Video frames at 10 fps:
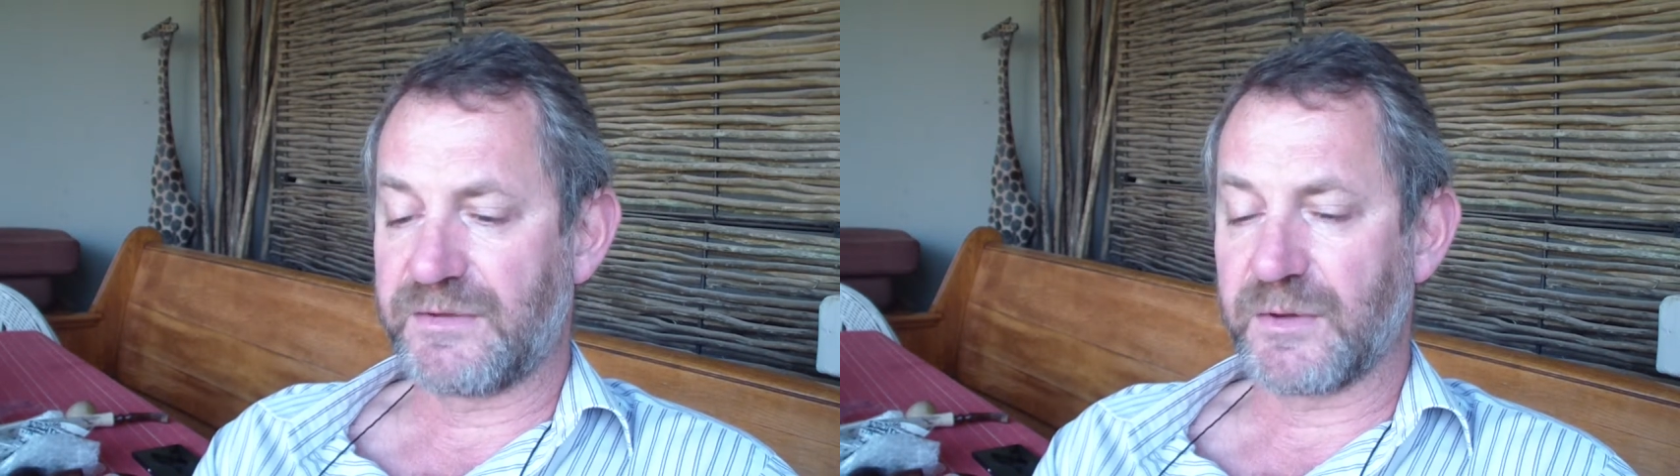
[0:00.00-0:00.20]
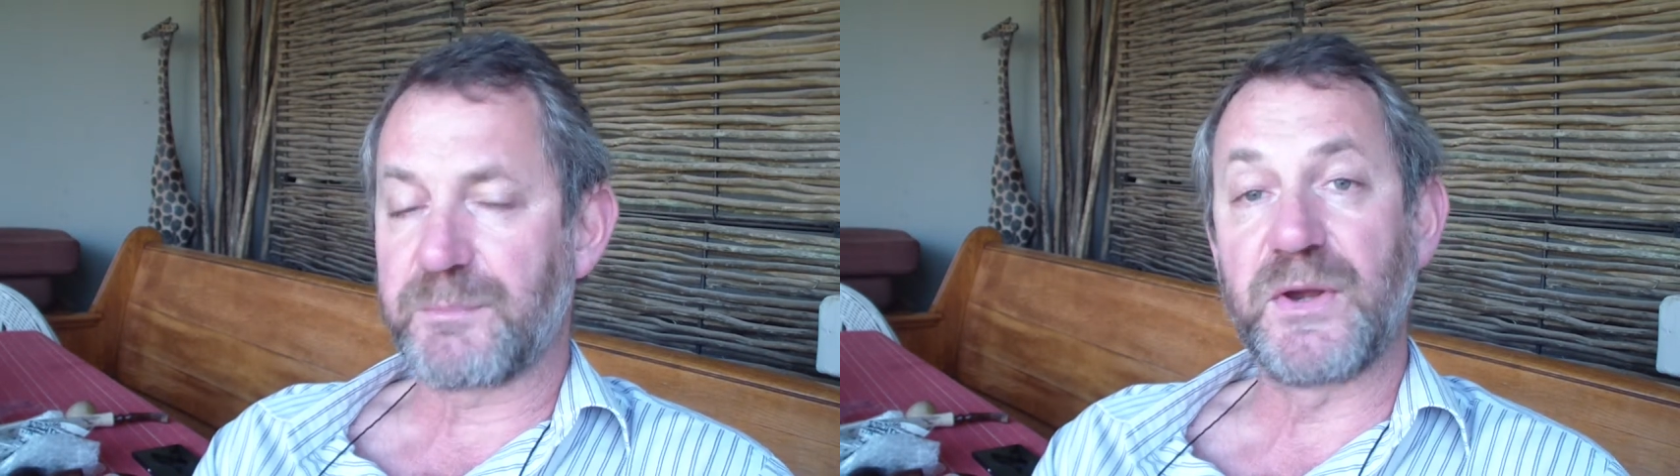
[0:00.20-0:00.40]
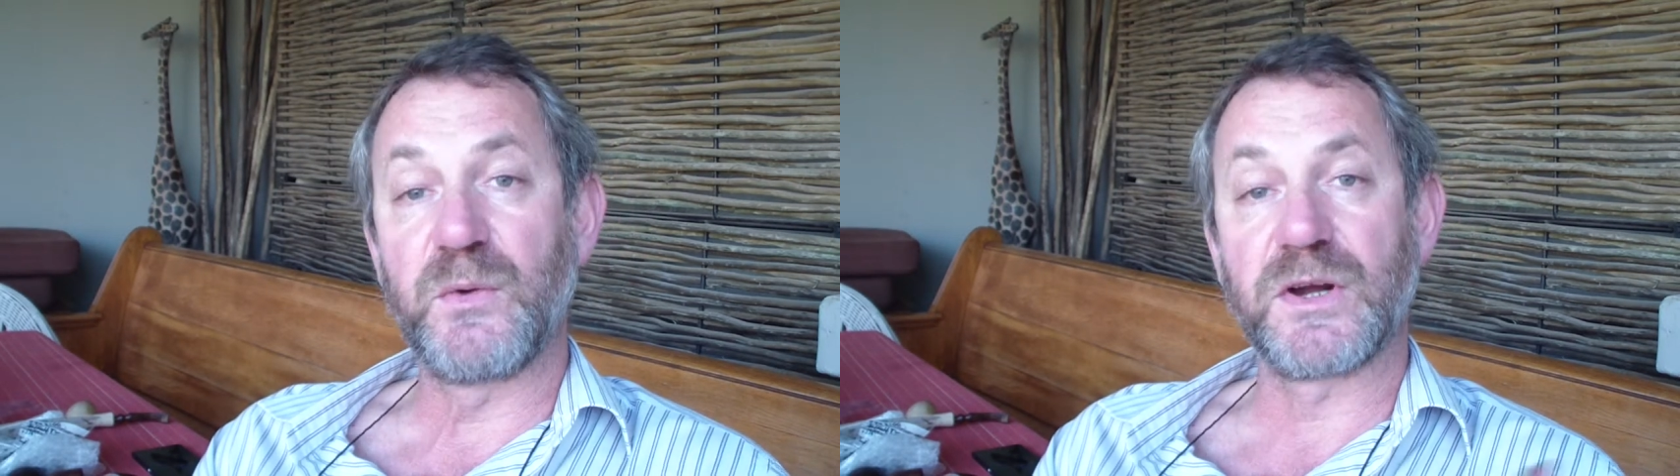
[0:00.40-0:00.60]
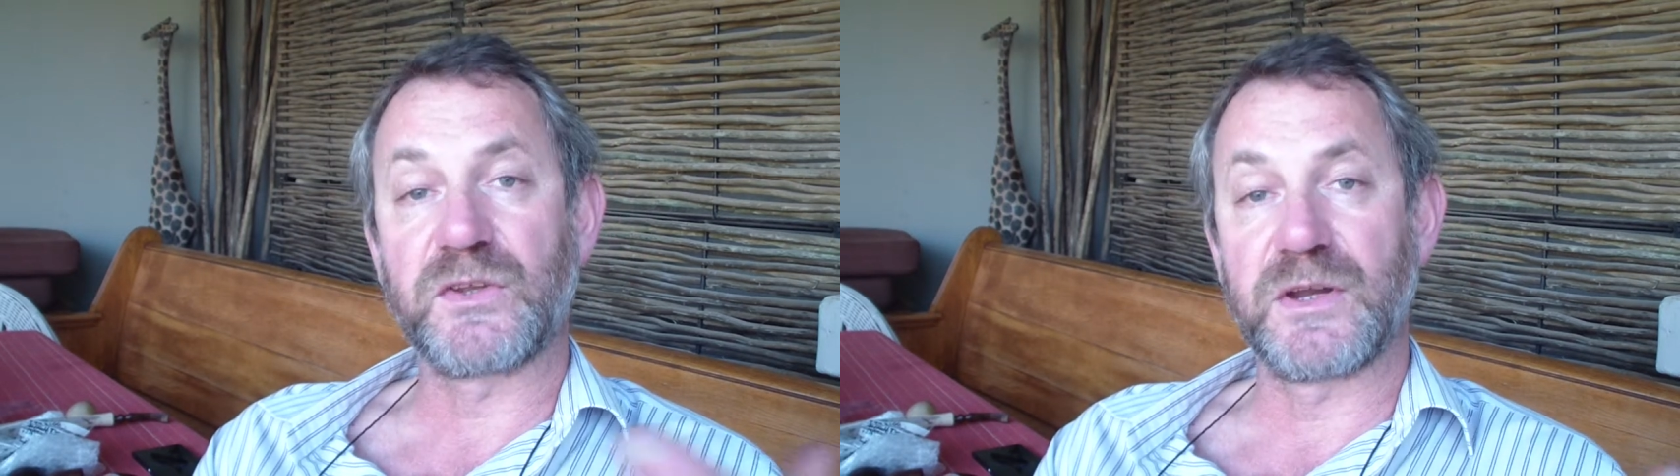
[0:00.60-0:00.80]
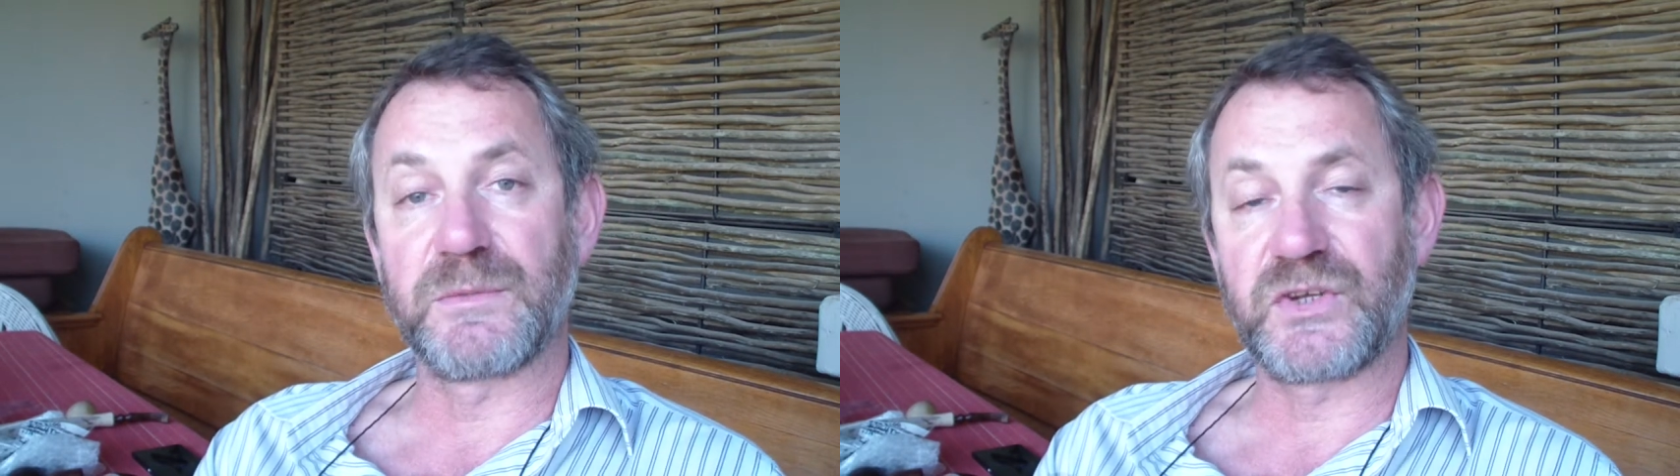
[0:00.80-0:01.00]
so pre-worked
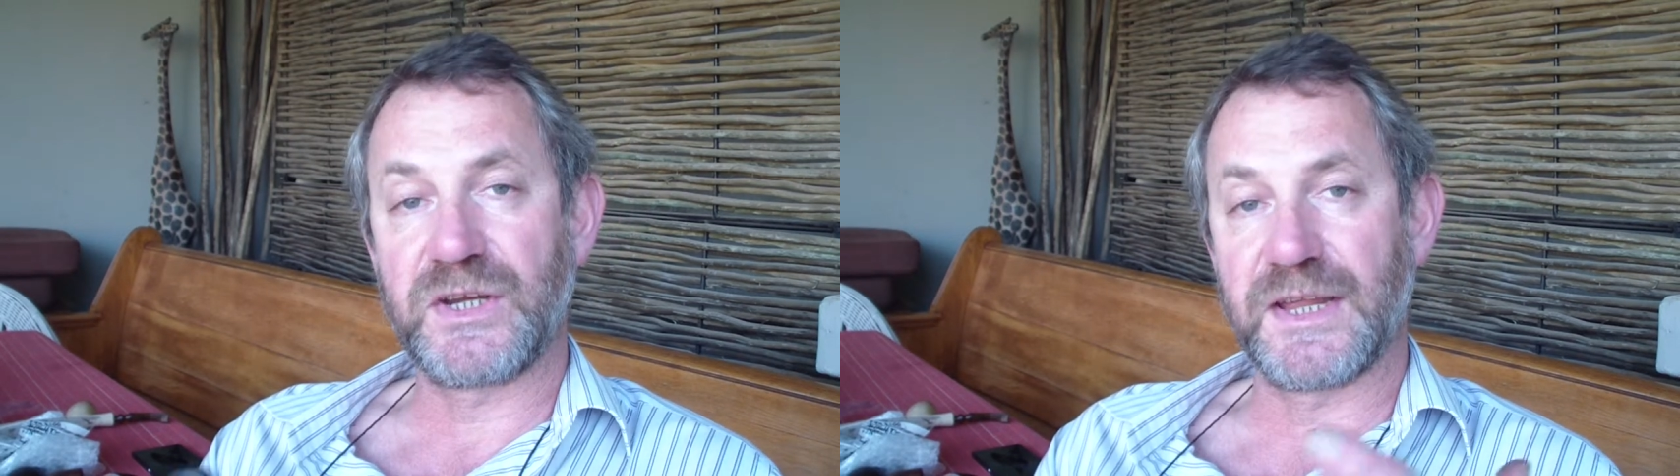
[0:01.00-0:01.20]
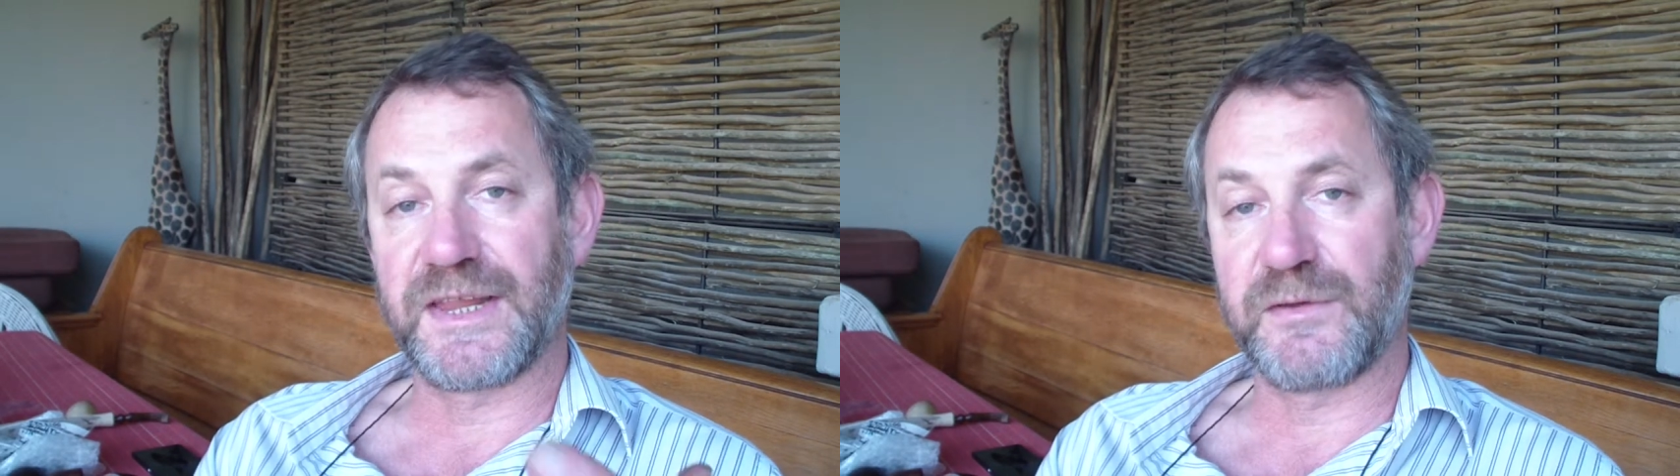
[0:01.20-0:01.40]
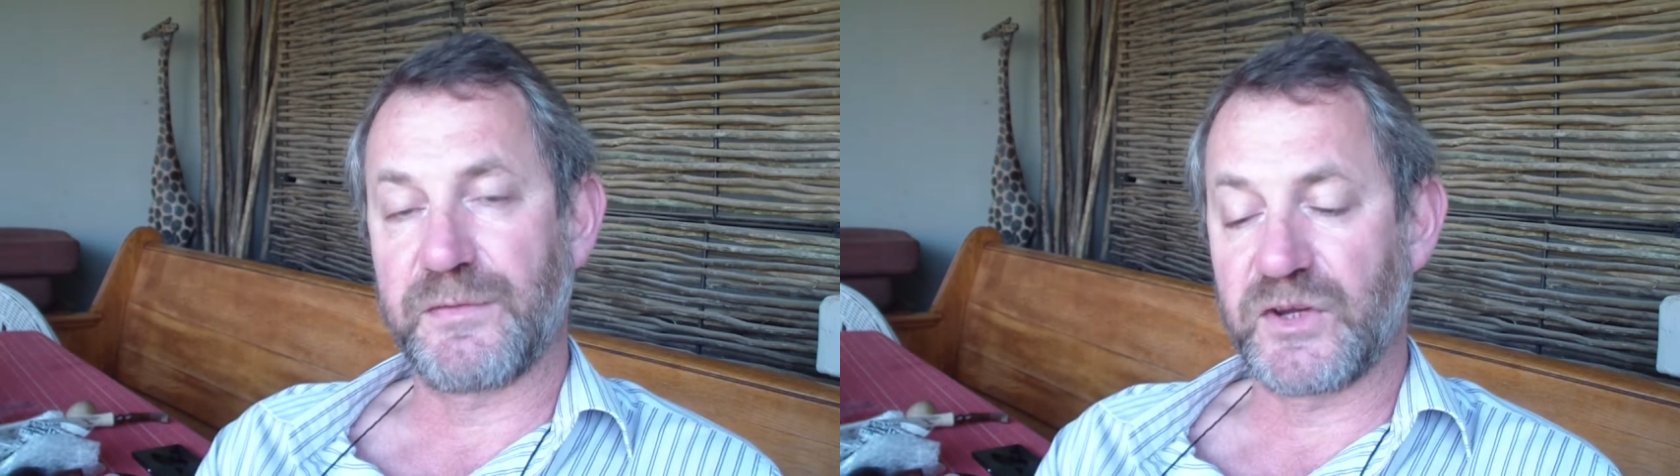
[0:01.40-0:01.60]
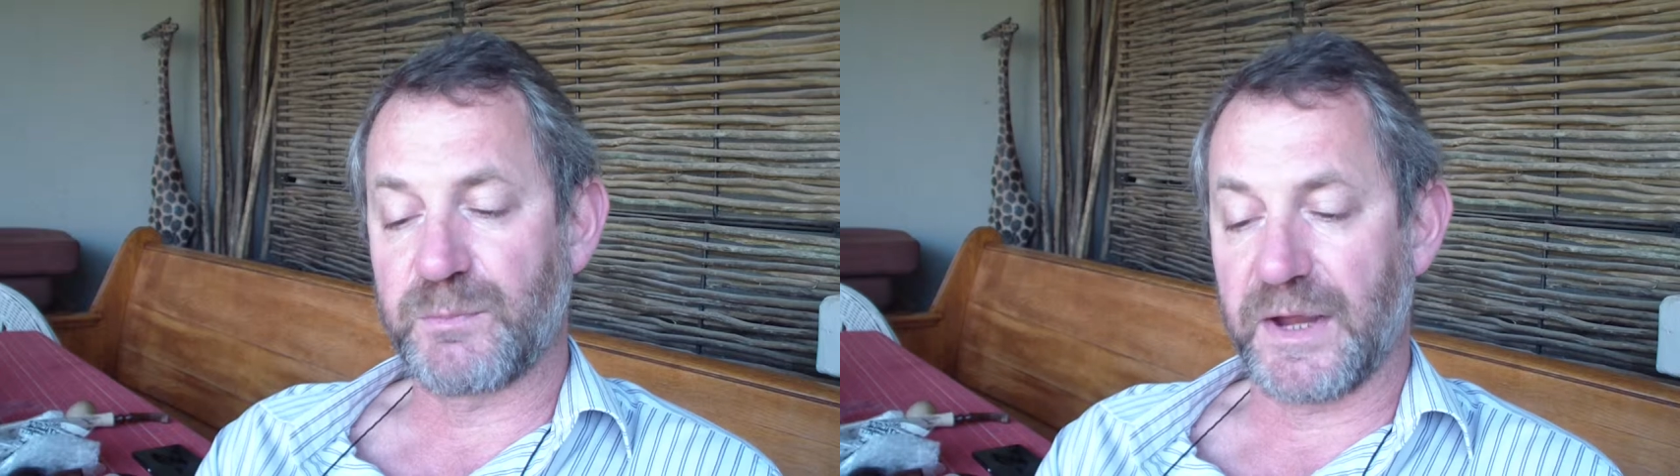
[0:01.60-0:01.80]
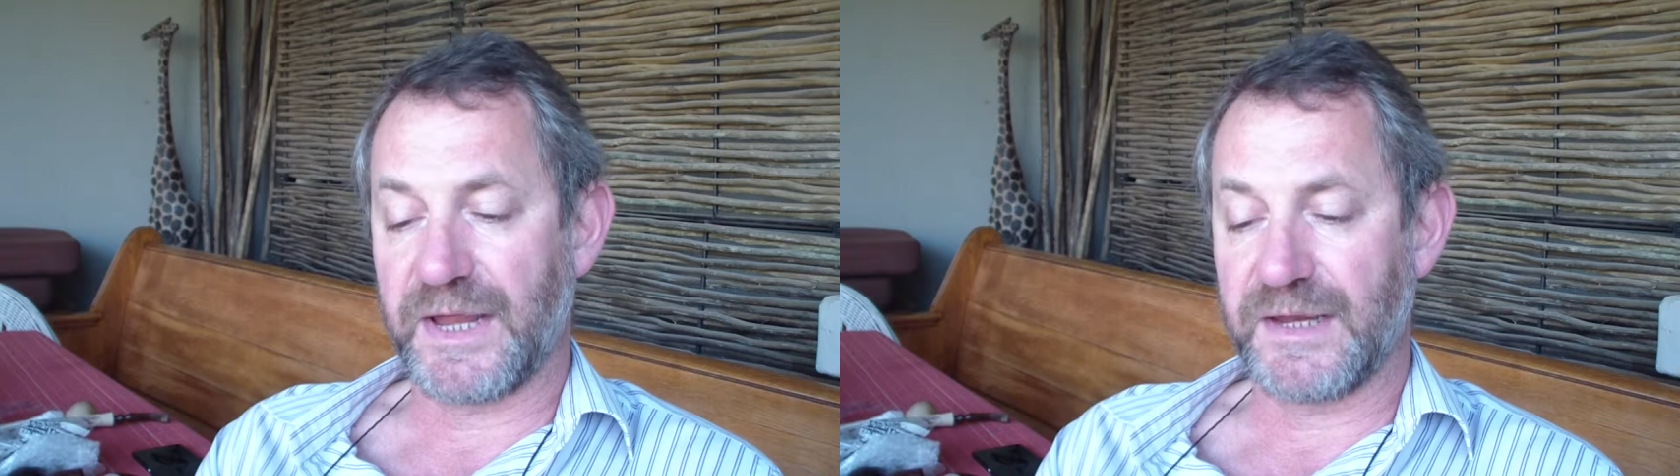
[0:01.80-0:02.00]
on a machine and then finished
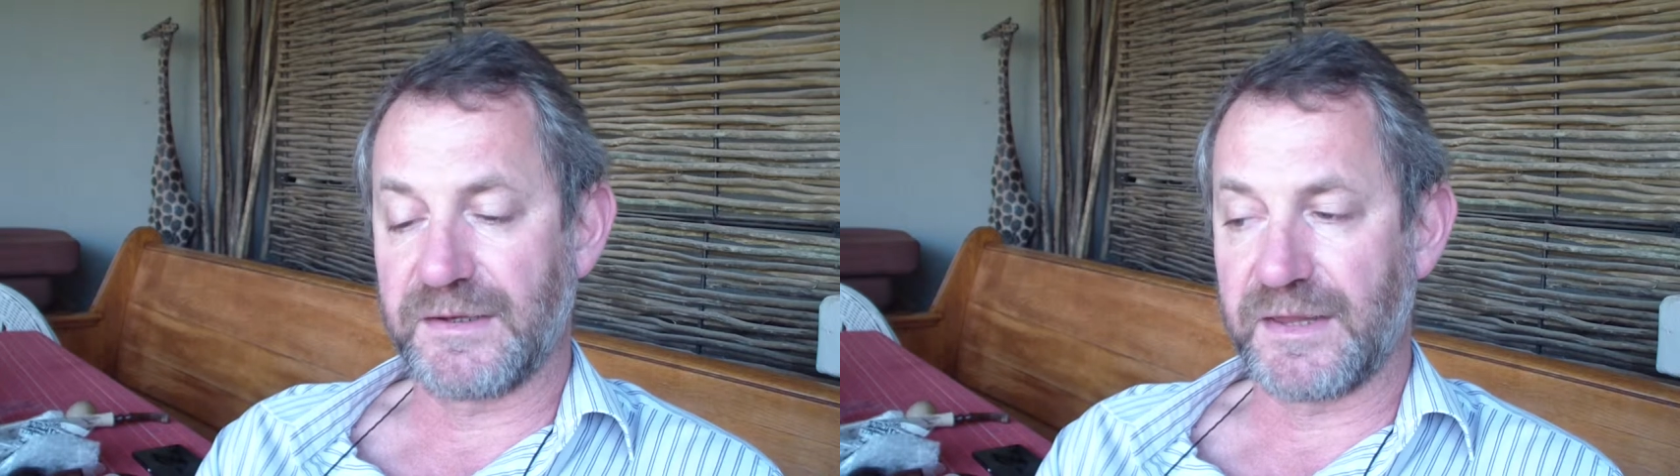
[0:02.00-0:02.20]
by hand,